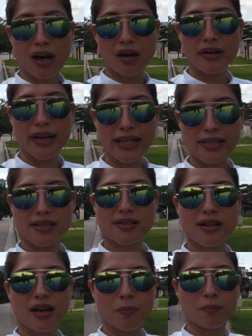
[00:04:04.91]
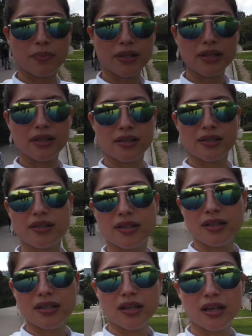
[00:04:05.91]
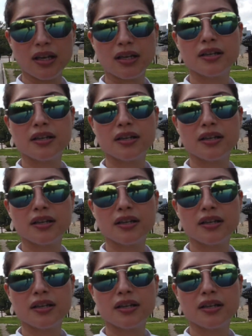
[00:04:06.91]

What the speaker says: Our next stop is the